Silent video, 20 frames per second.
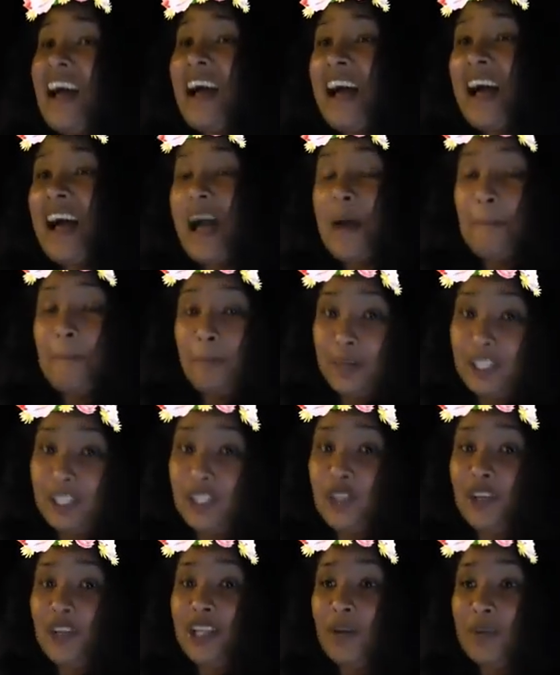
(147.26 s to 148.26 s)
I'm pretty
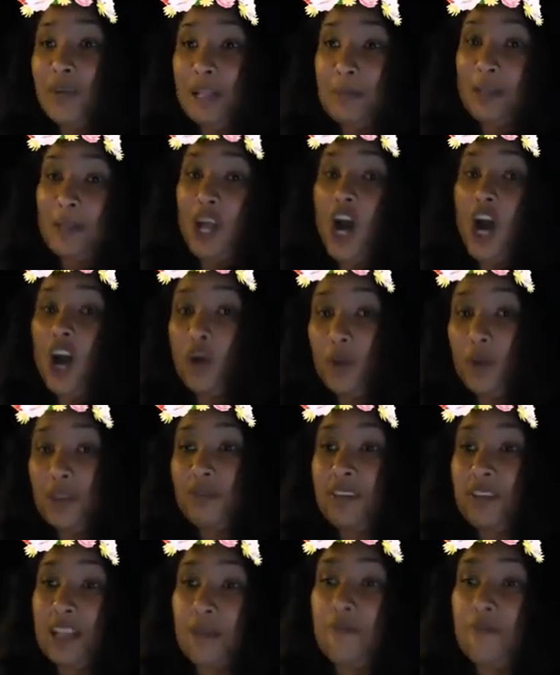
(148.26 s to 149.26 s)
sure that would have been awkward
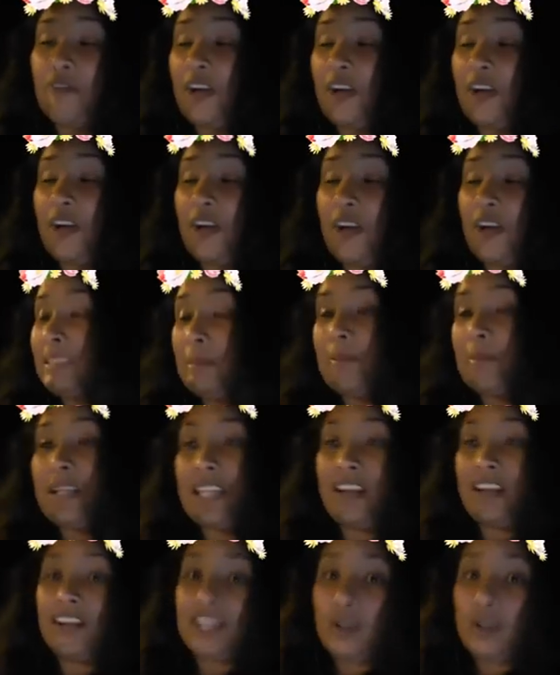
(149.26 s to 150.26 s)
for them, for a man to be
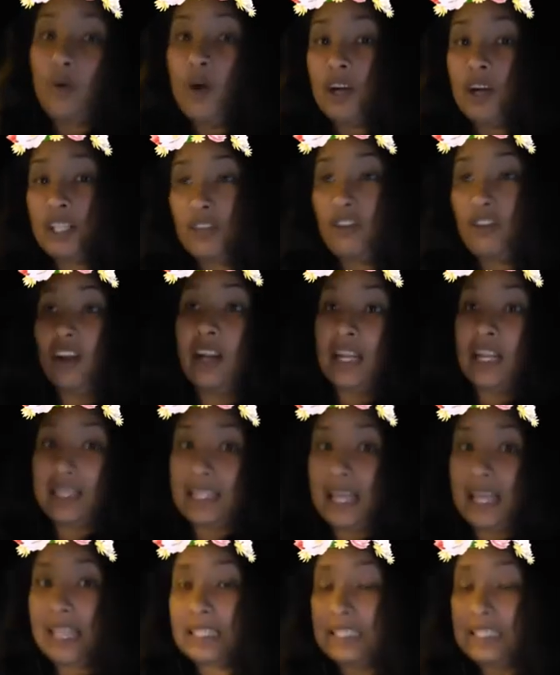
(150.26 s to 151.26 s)
there and they're walking around like
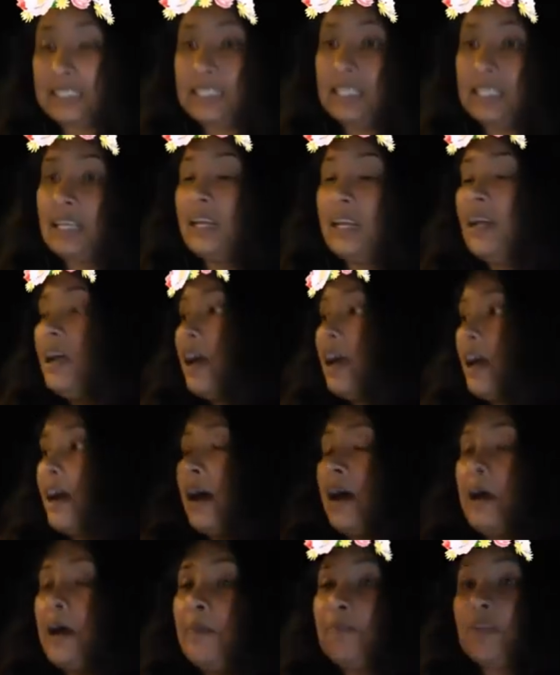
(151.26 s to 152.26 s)
that.
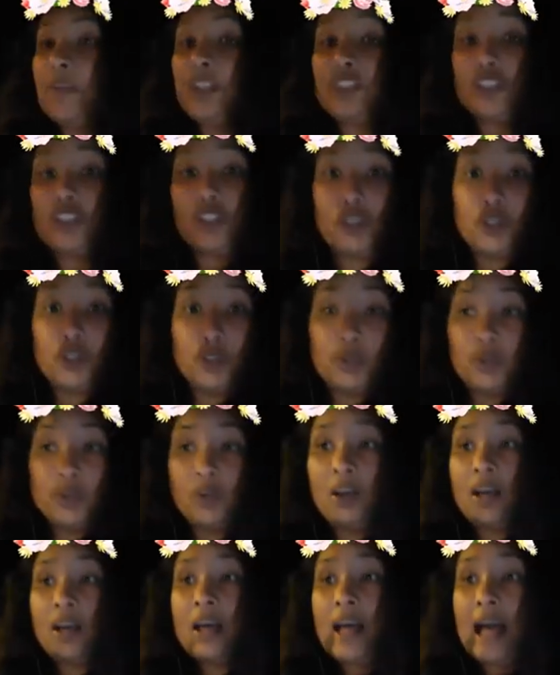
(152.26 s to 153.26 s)
2,
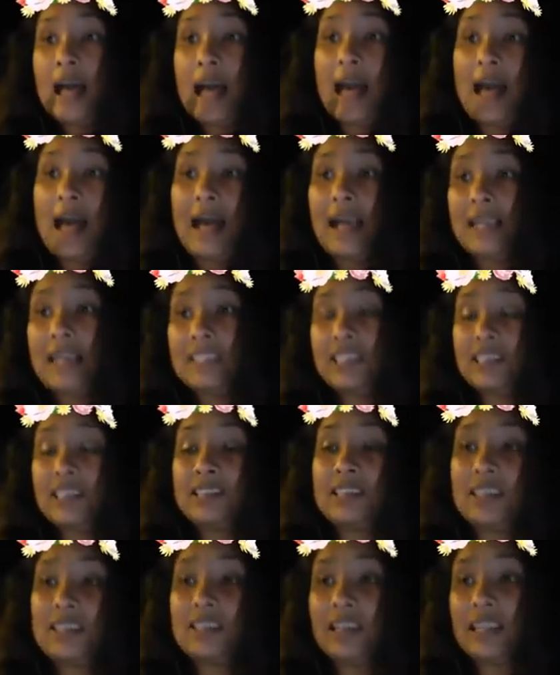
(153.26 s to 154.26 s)
I
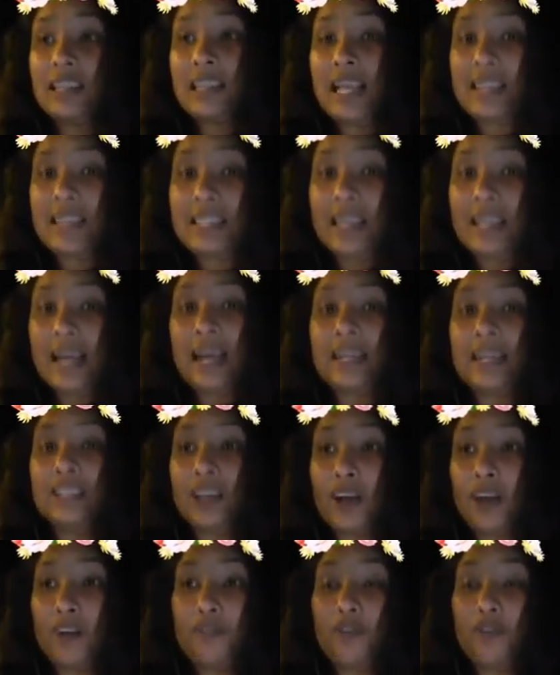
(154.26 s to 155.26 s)
just did not like the
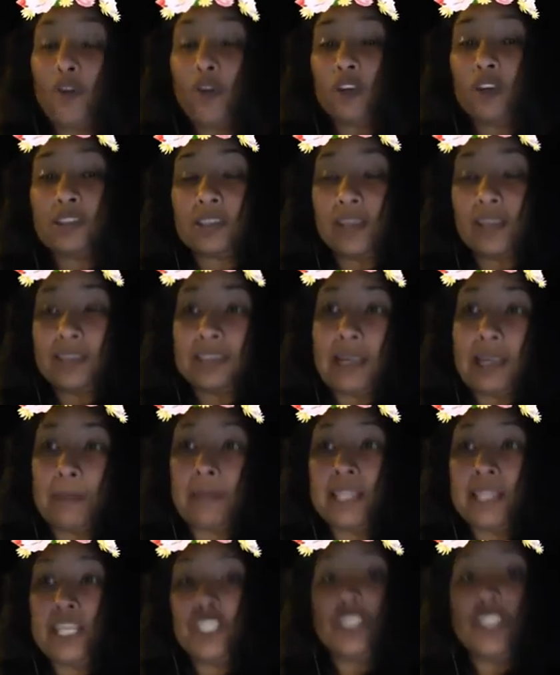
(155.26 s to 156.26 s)
idea of
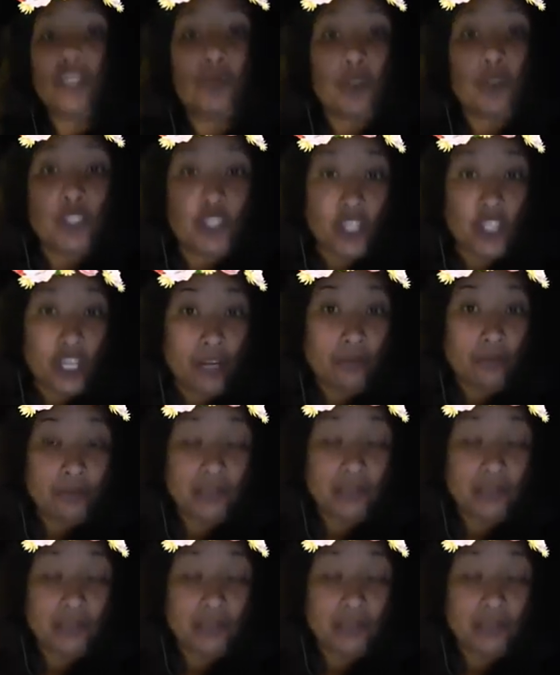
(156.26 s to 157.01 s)
cross-contamination with germs.